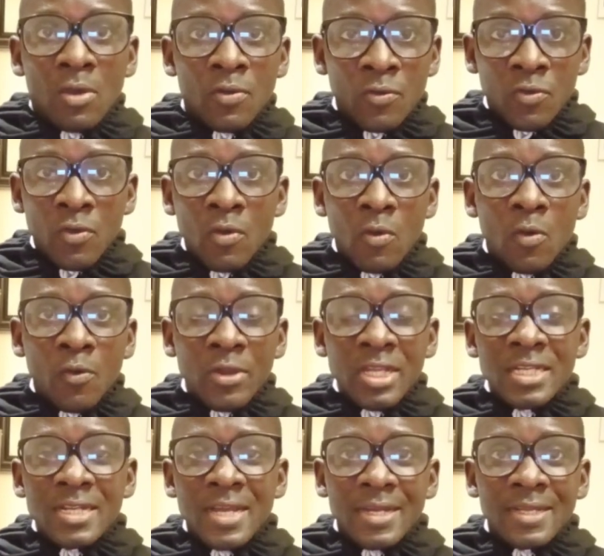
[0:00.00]
You know,
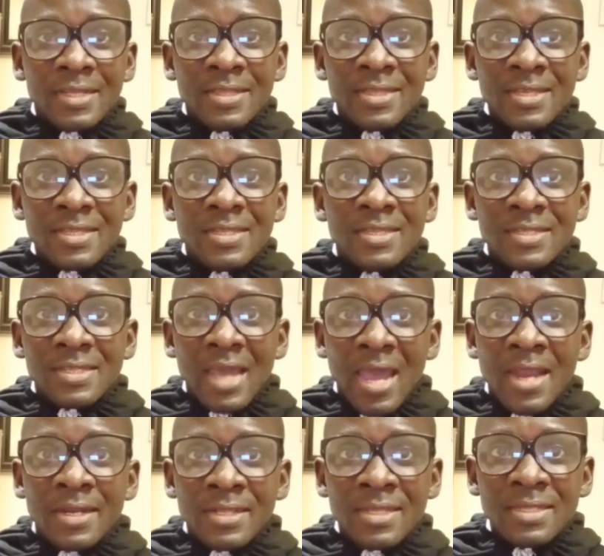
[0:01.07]
originally this is
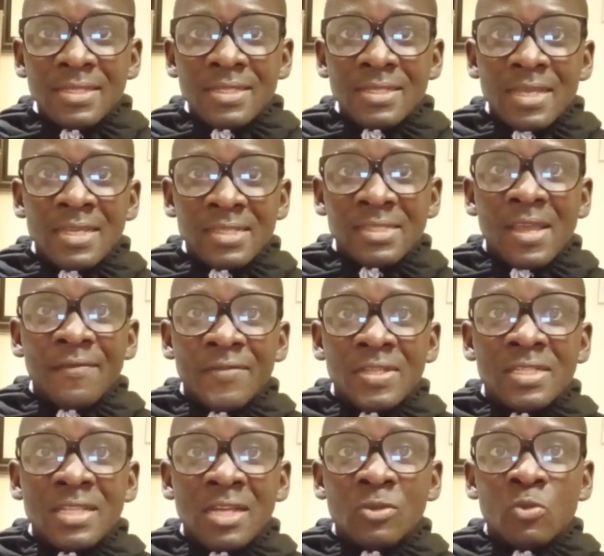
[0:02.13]
a
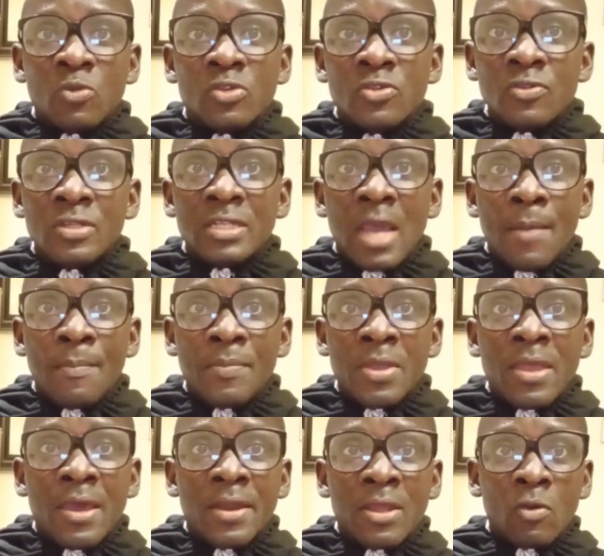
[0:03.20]
service that was not
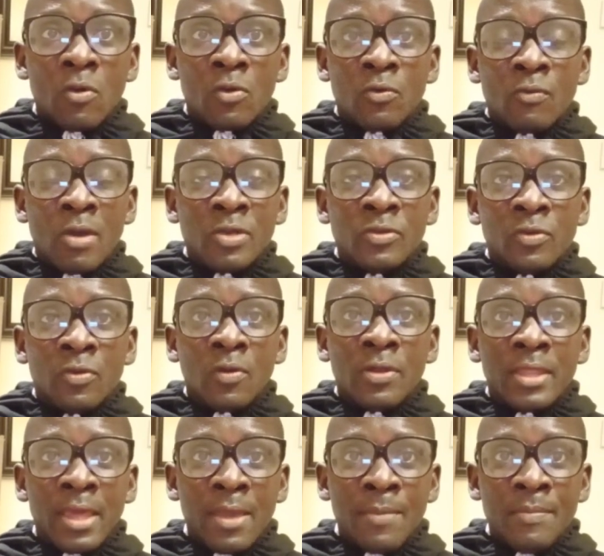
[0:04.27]
appearing on what you call
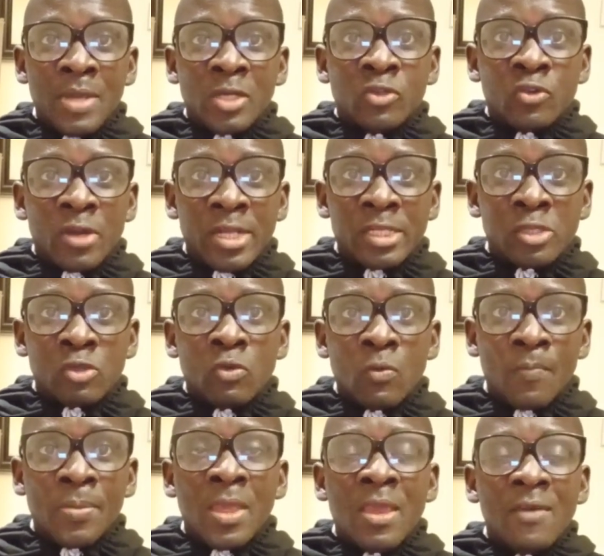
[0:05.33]
the
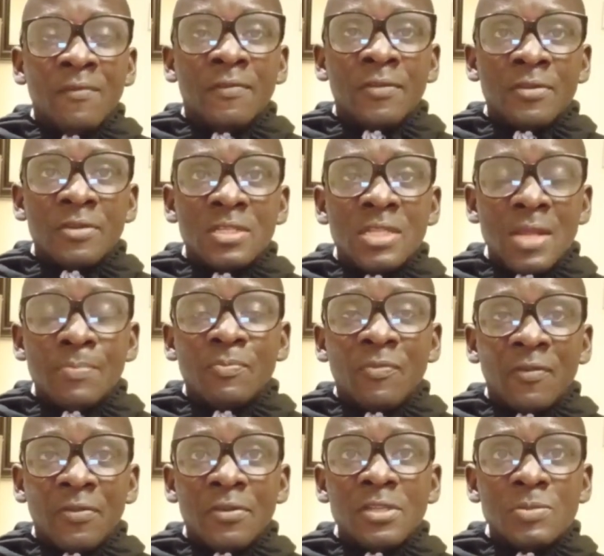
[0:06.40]
Metrash2. For
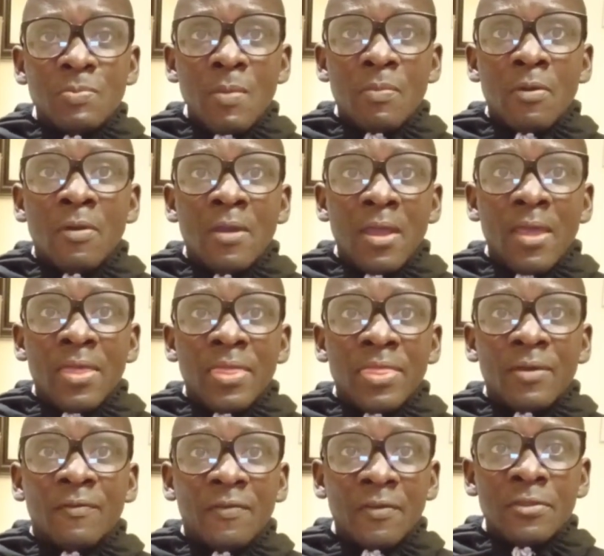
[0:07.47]
those people
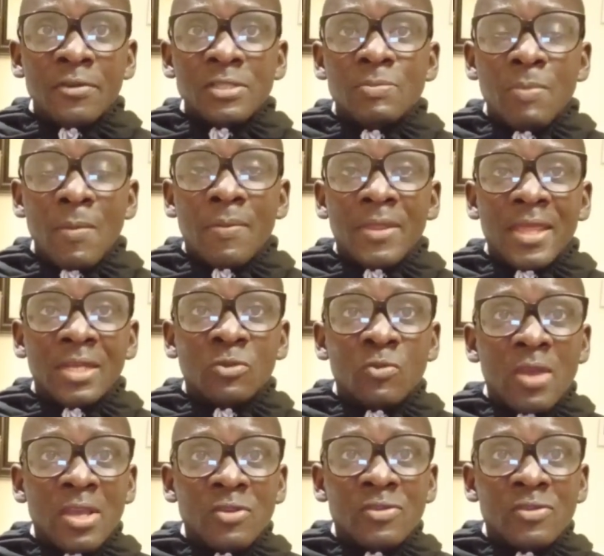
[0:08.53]
that we are